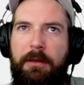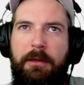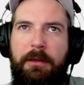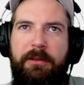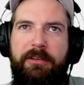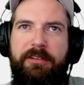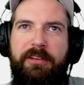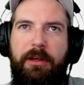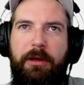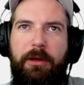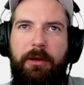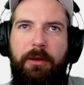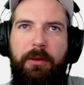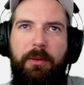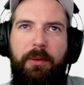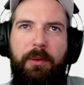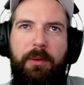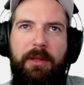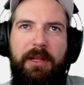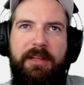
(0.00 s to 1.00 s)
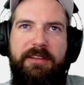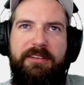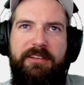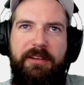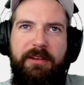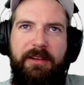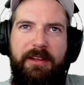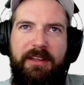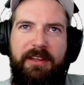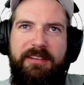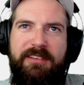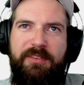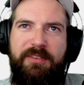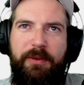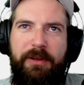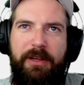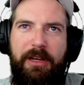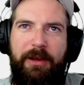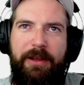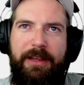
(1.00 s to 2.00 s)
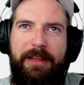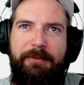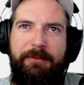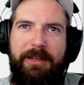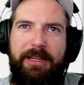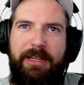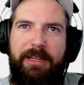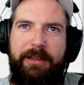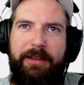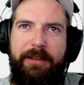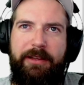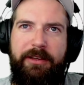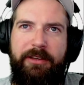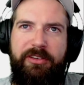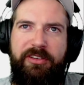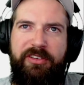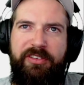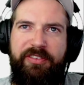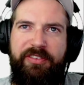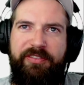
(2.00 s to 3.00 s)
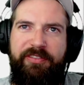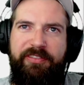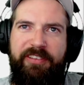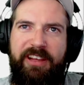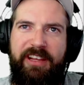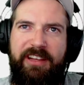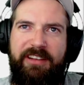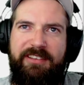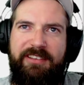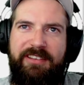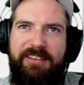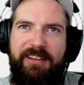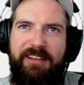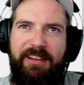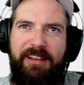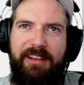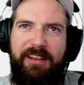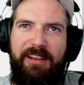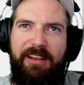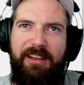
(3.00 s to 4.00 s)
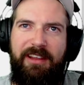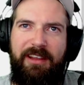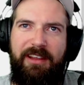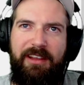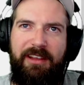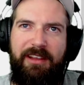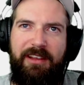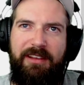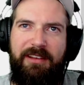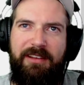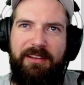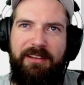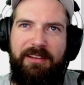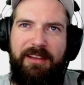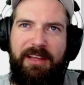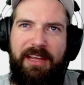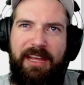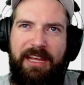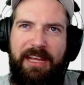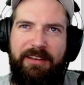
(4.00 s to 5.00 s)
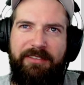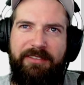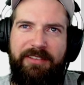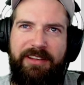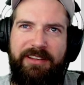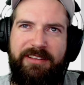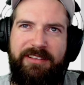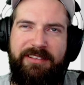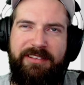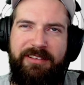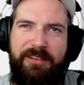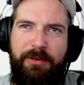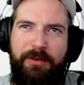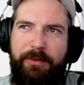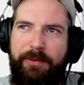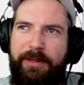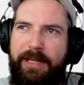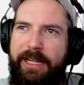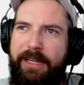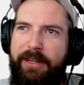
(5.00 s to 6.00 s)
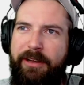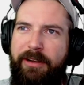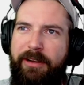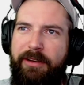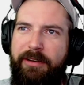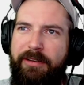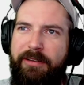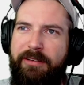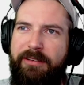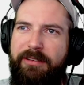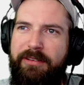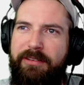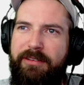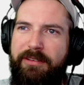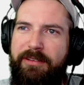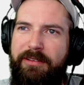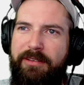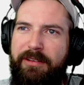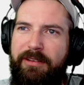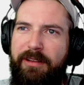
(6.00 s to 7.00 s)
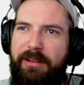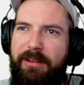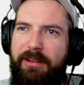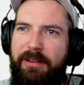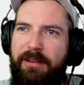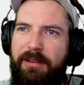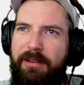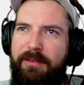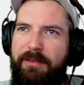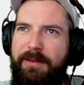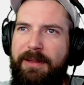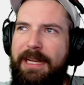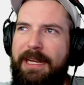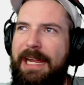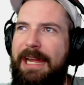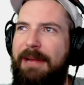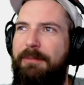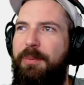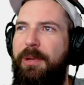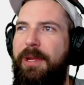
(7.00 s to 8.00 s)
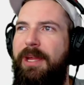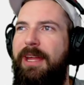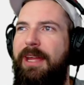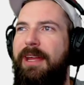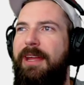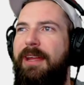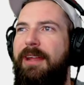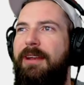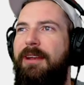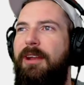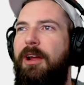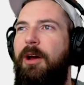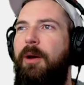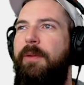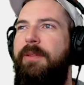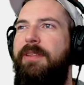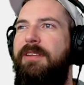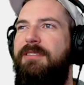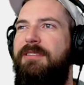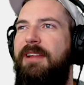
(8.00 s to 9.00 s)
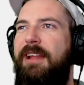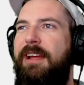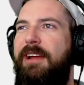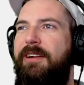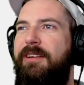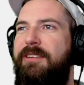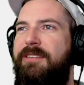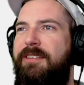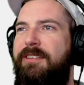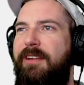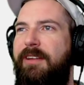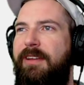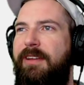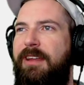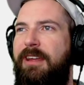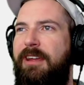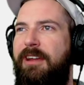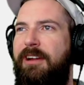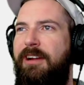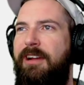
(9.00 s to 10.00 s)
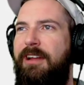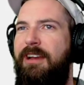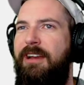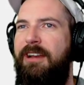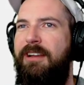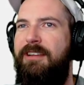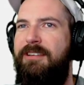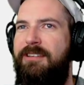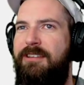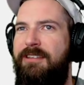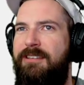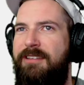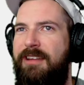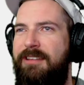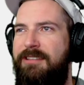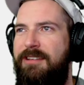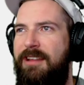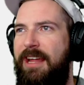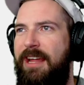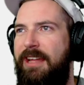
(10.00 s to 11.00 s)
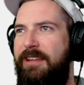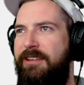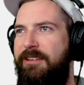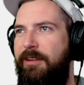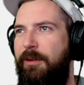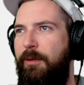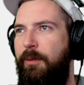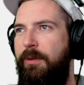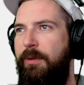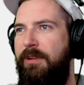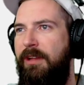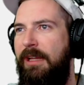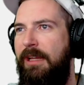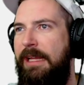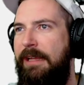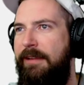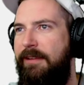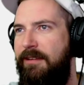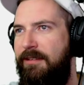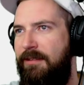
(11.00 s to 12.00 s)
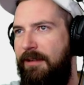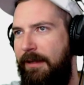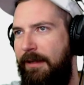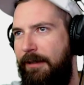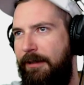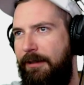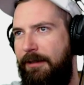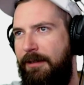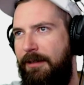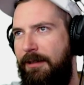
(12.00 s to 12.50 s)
So let's do this. We'll go image, fit, canvas, 2 layers. What happened? Oh, this layer is still here, and it is the size of that. So we'll delete this layer.